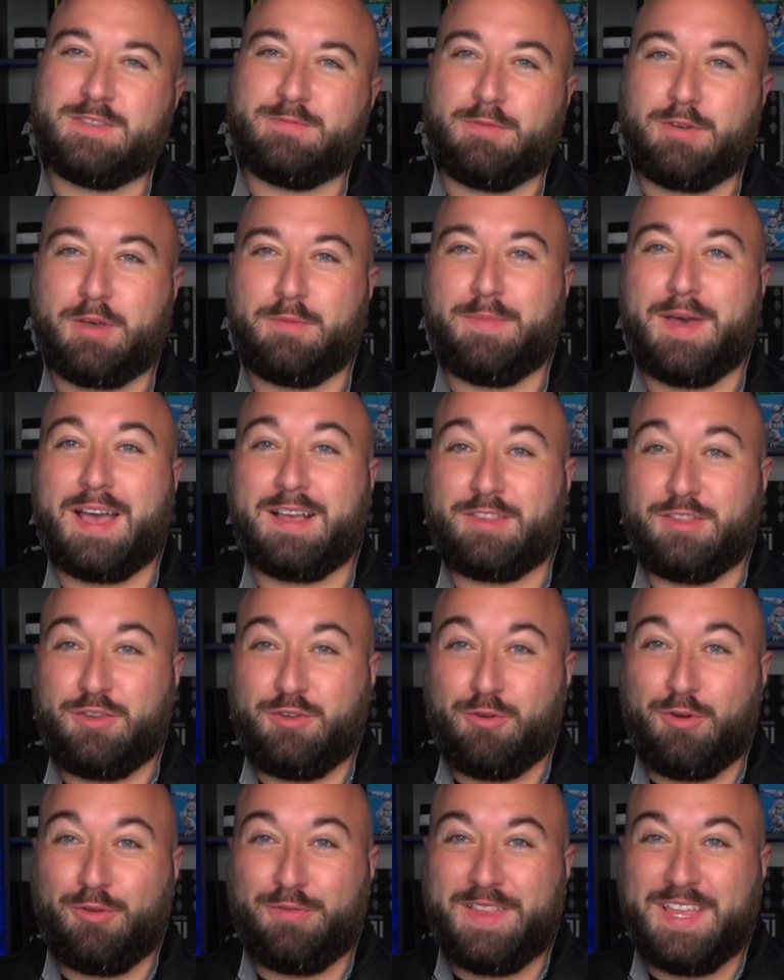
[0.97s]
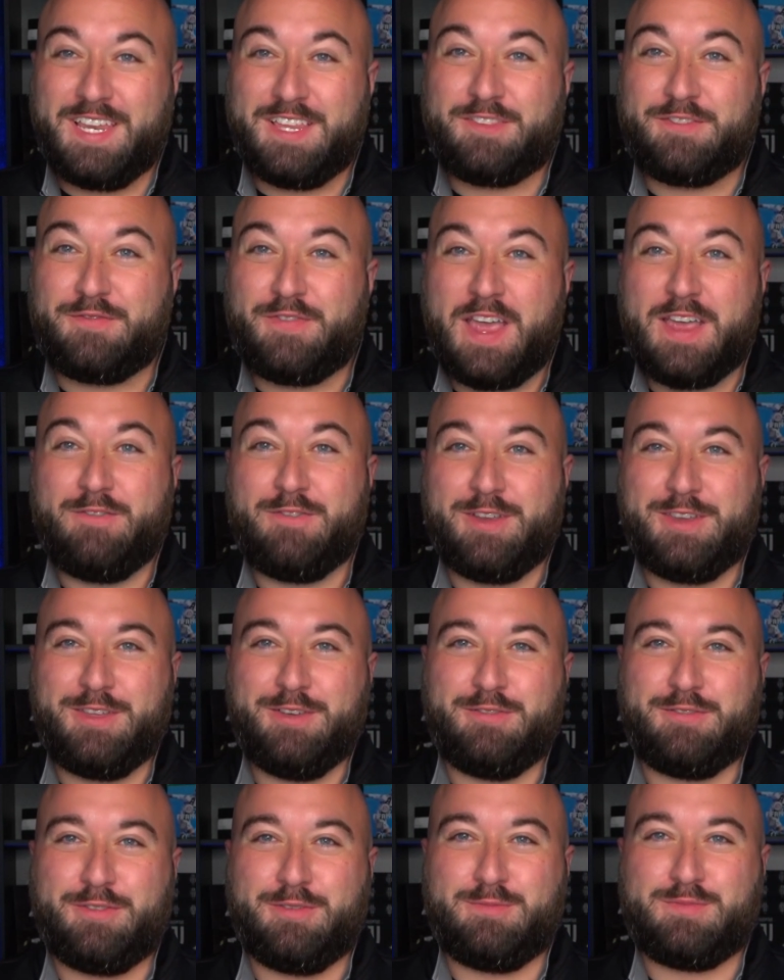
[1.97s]
Welcome back to your old lady's favorite
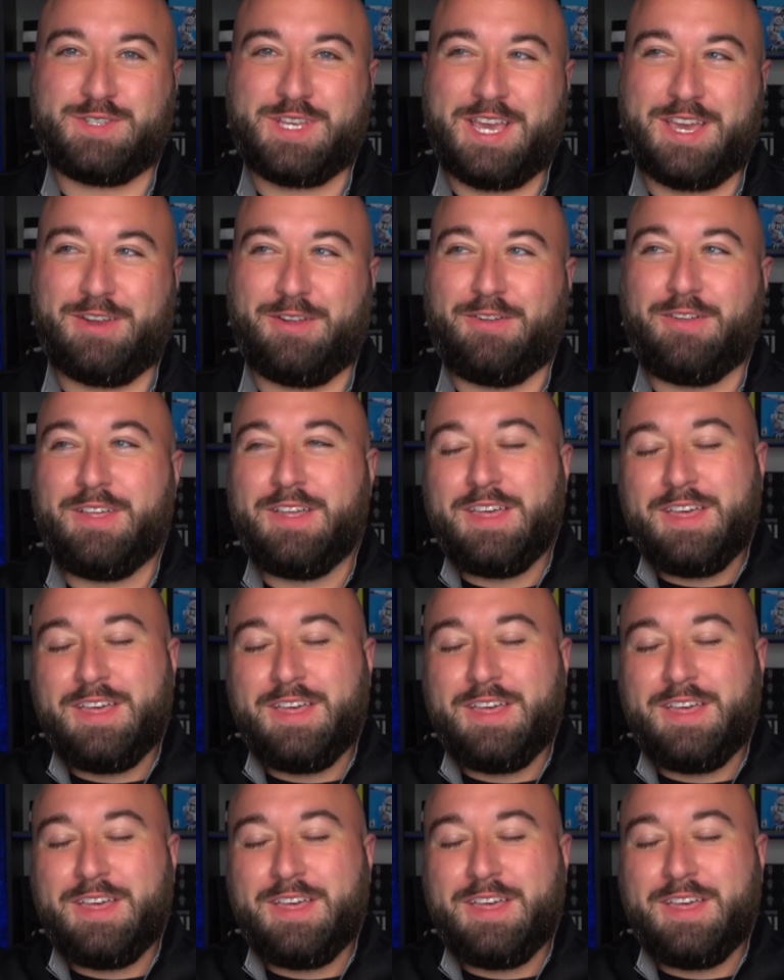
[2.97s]
YouTube channel.